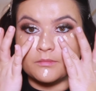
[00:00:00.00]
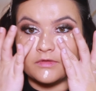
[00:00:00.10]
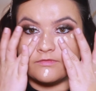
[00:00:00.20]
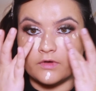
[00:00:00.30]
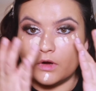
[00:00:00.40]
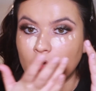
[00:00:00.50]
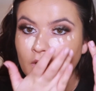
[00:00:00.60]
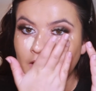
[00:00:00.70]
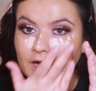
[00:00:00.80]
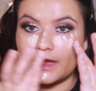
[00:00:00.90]

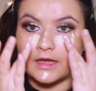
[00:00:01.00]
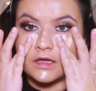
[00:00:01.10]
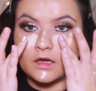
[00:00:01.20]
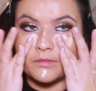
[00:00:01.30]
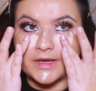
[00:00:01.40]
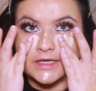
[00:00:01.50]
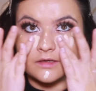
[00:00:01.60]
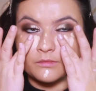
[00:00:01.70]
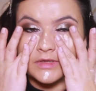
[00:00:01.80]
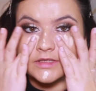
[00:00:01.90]
before I go in
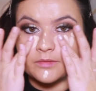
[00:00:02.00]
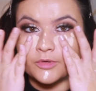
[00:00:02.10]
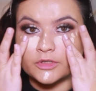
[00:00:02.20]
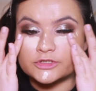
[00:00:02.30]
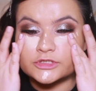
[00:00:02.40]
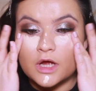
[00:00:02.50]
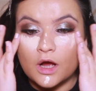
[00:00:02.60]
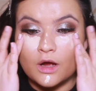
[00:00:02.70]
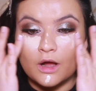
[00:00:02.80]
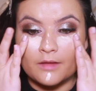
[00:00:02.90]
with a brush
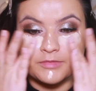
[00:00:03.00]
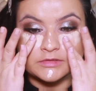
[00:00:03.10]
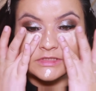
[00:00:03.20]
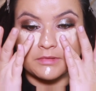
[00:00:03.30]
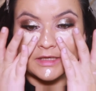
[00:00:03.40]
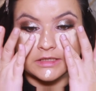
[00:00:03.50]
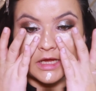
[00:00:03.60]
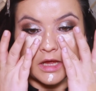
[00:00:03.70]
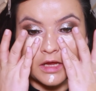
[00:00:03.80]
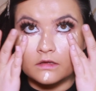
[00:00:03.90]
or a beauty blender.